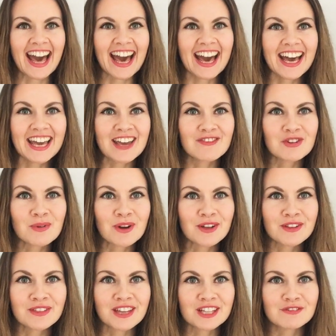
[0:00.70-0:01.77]
Hi
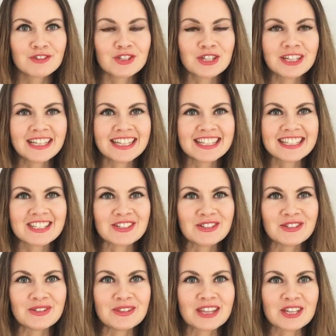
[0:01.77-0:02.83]
everyone, thanks for tuning
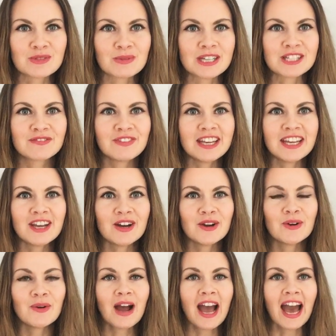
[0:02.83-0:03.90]
into this week's
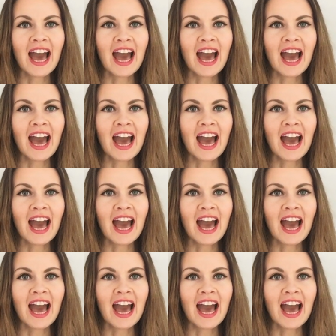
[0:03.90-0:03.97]
video,